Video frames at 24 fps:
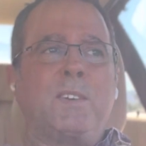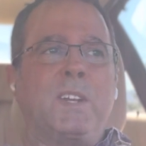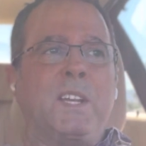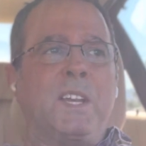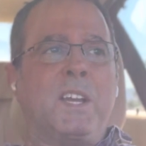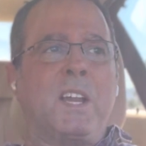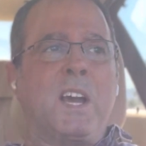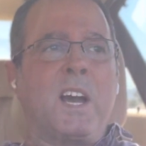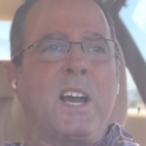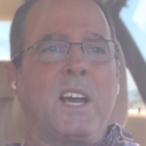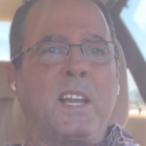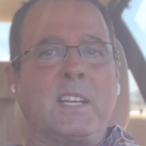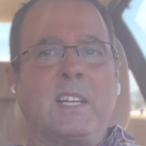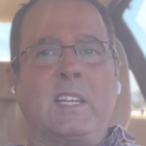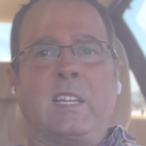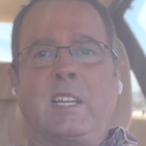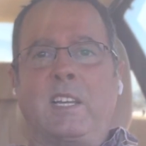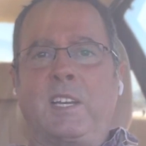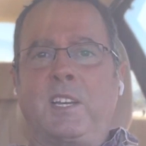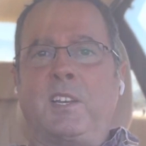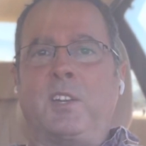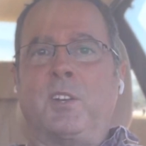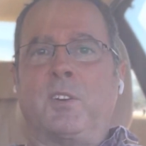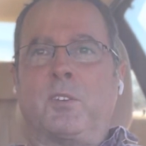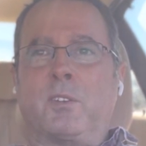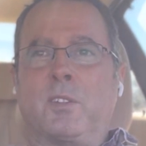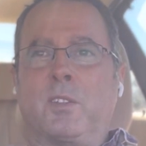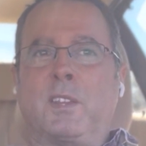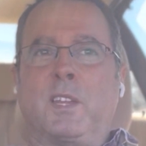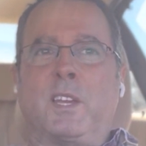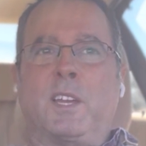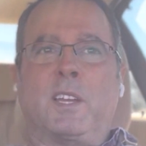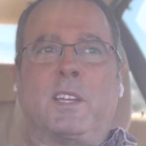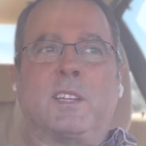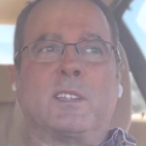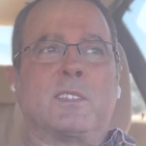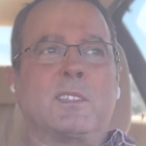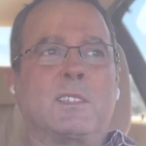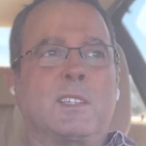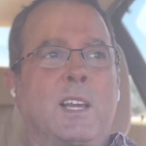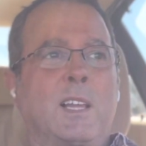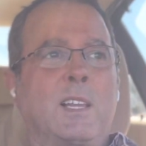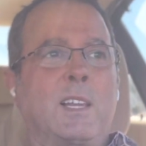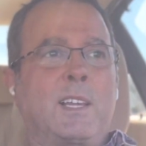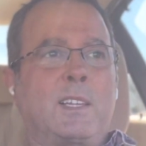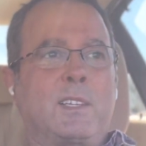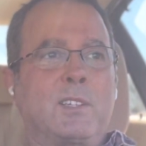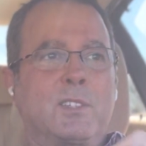non-linear thing. It's
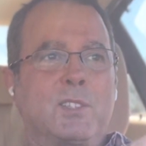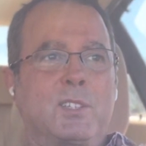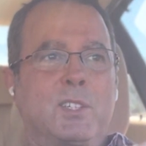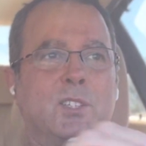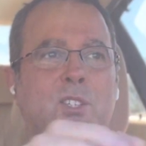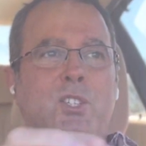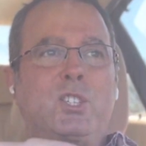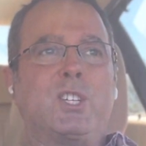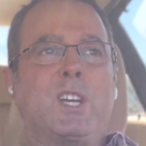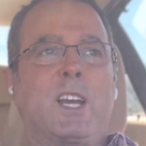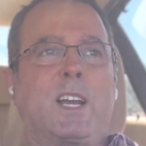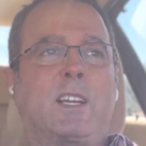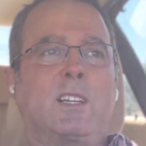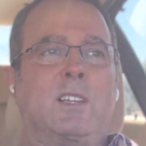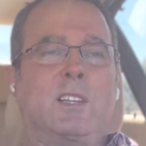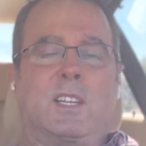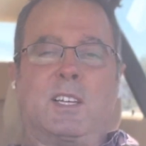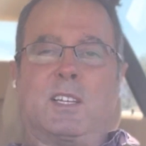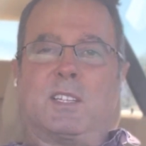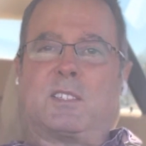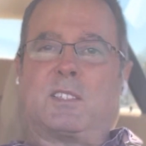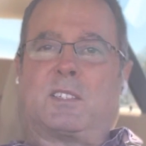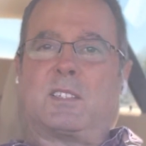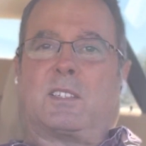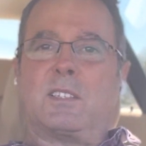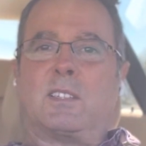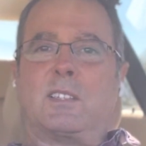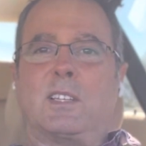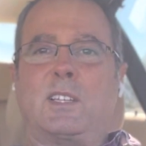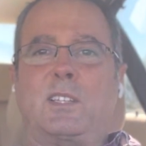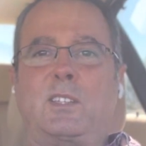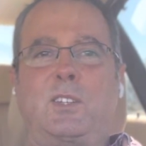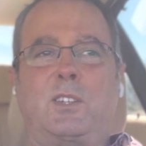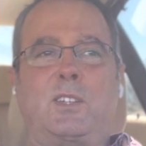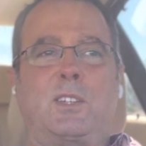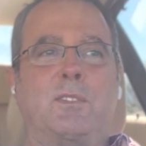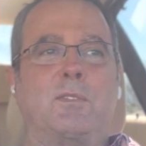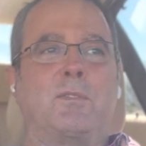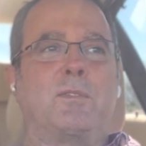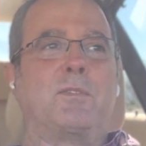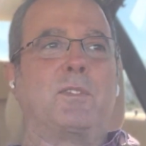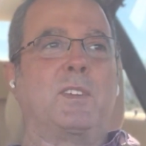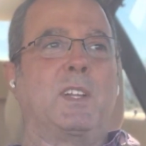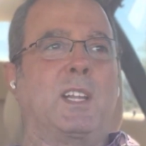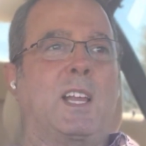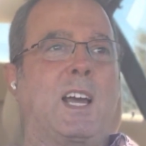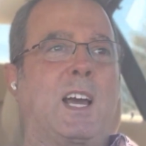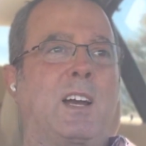not like there's a checklist that you can
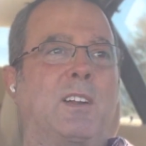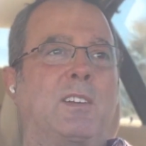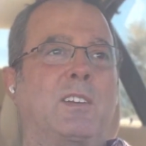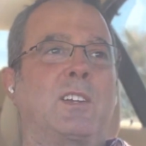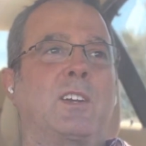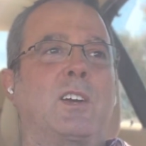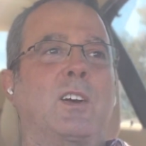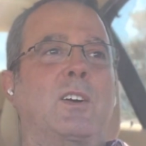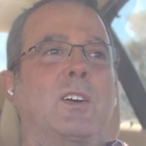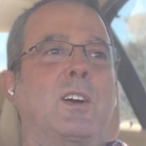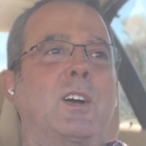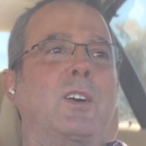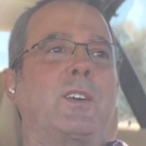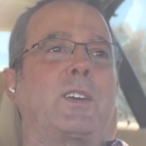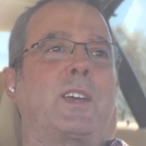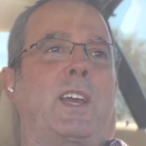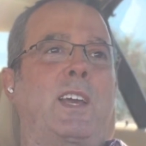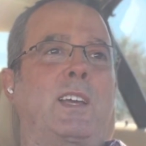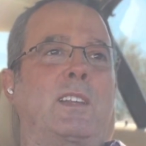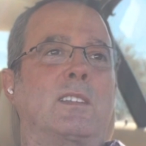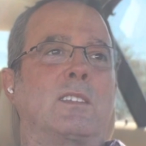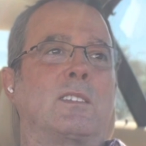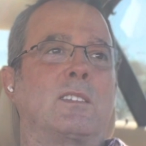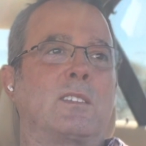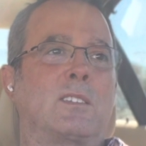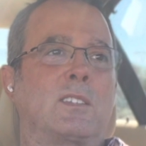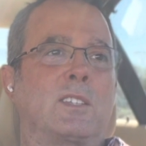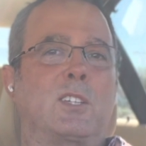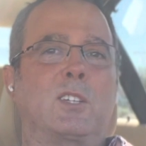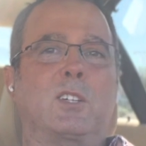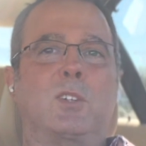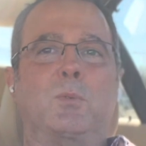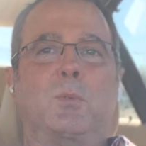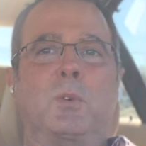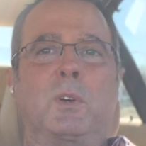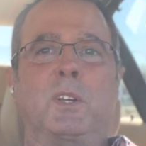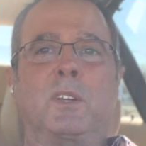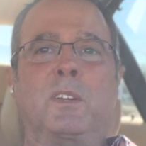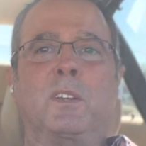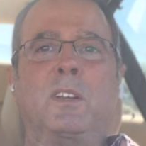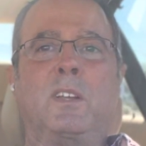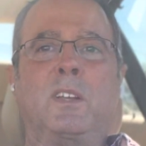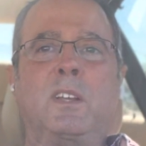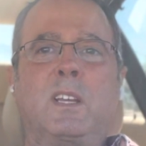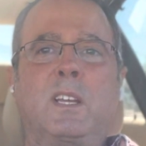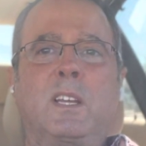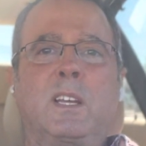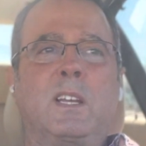fill out and go, okay, this is a good
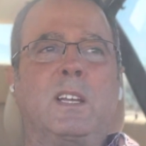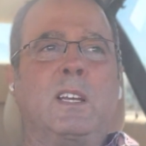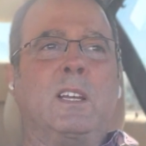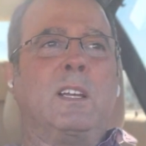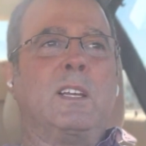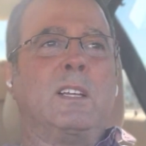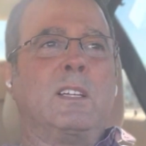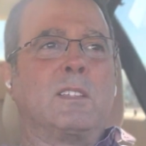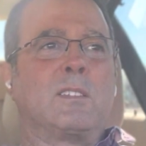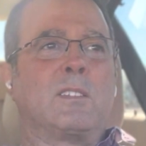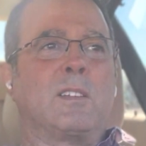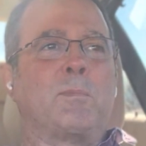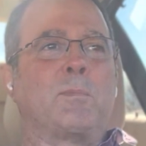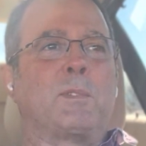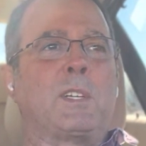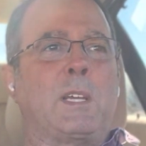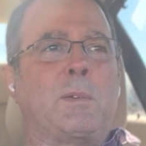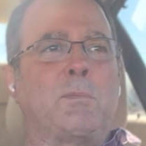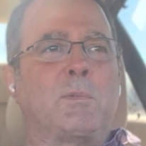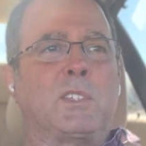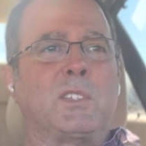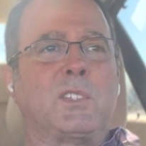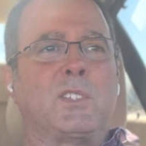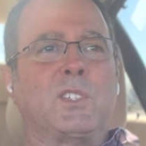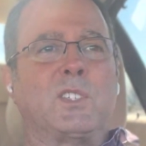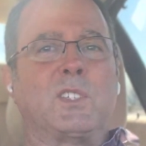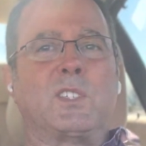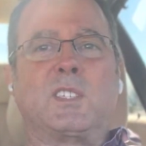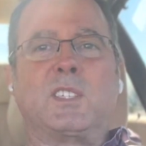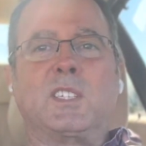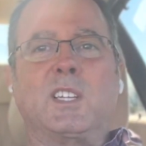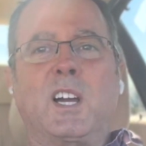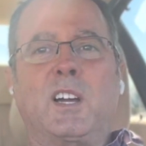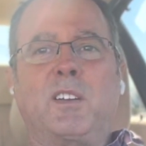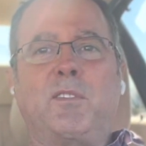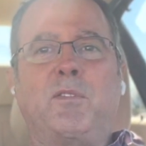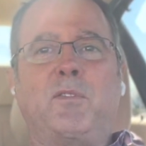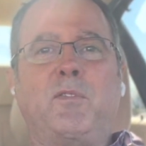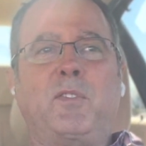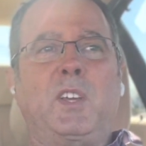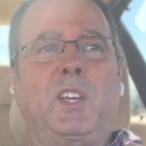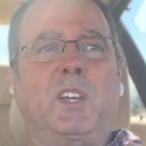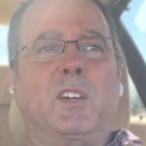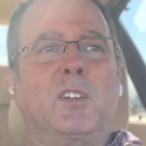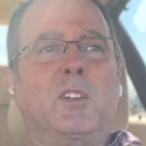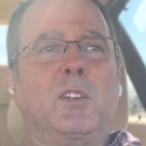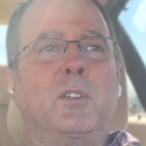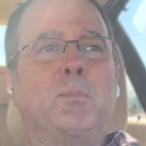one. Sometimes it's just gut
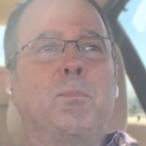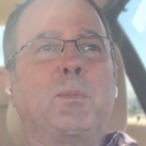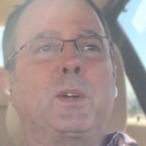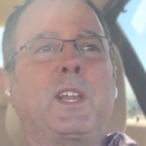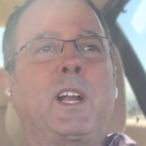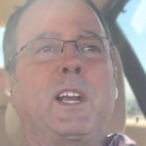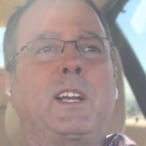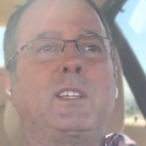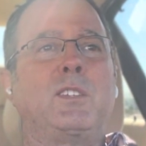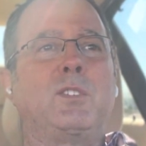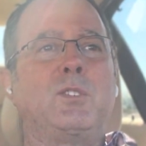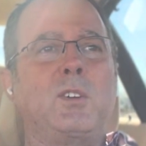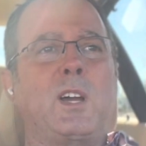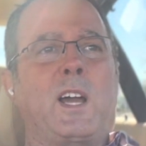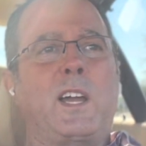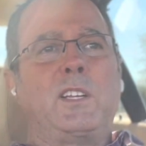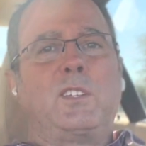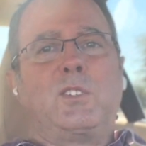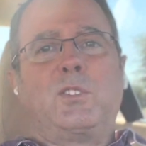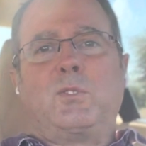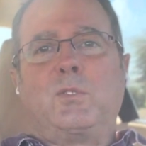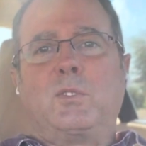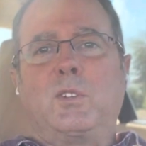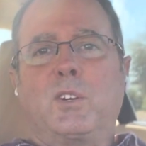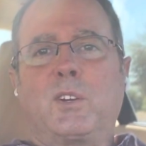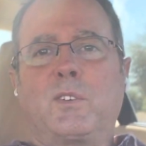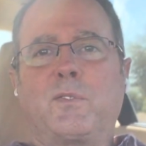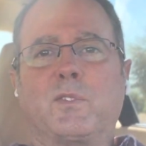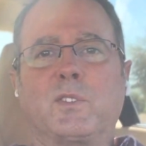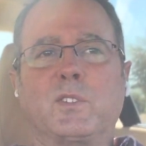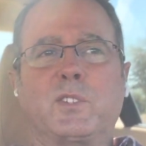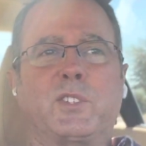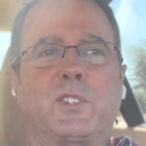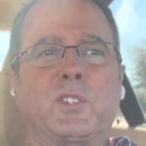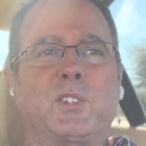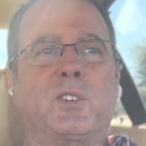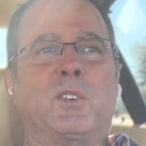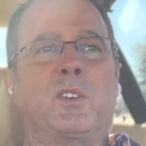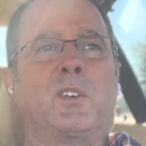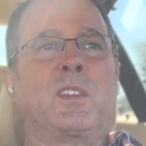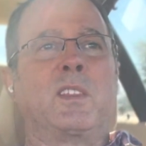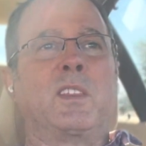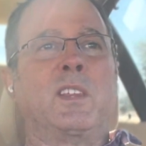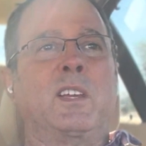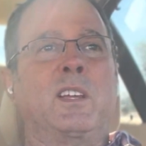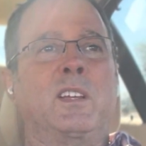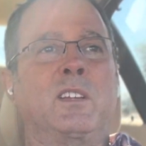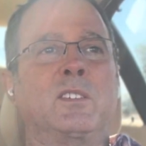feel, but I do look for certain
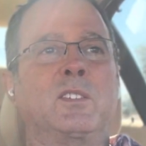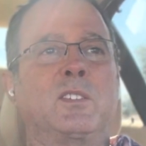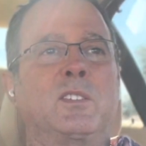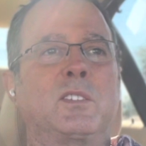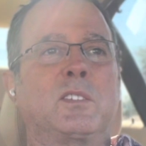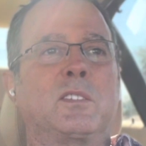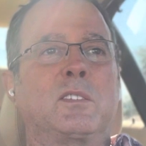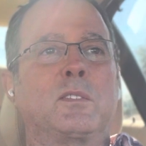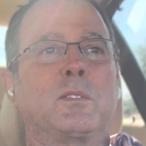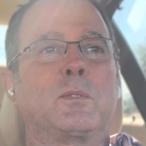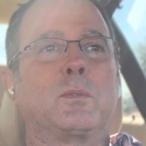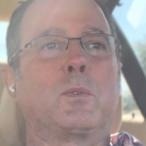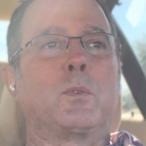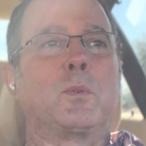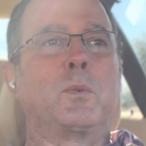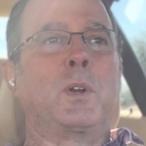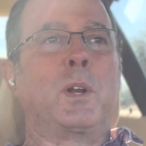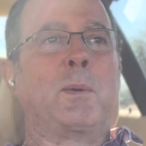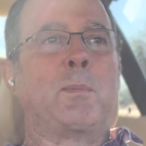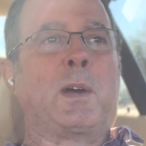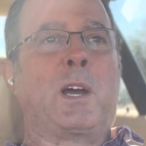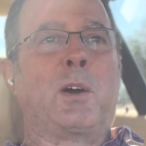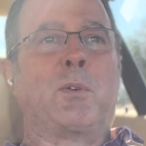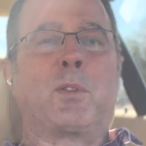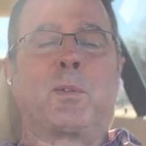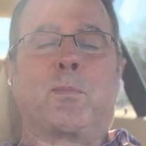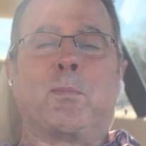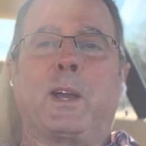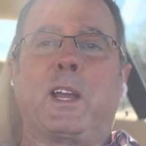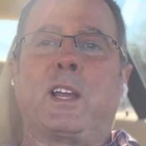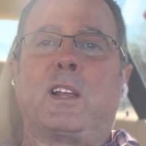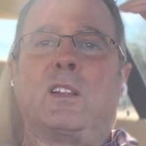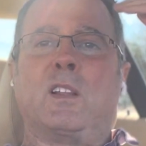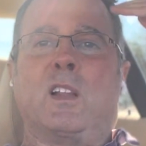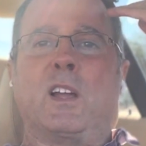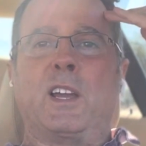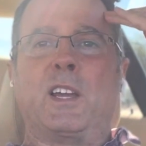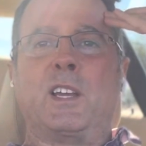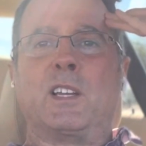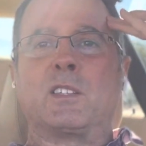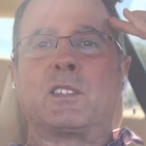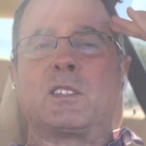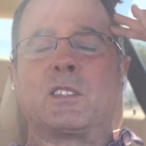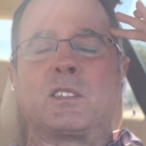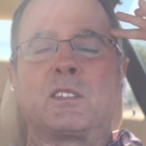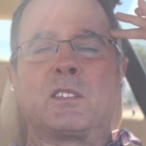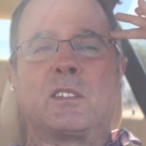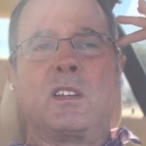things when I'm out with my
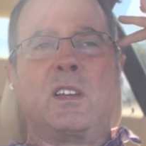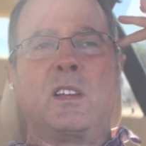clients.